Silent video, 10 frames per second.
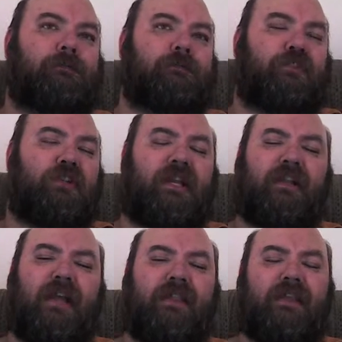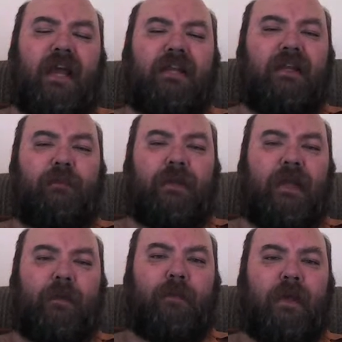She didn't like the idea of me
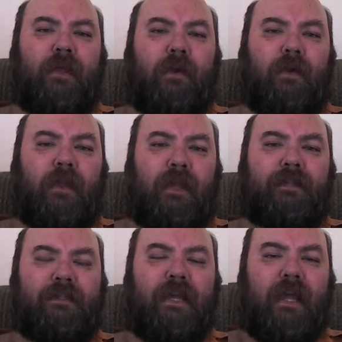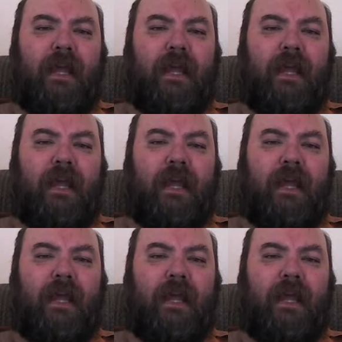naming my our kids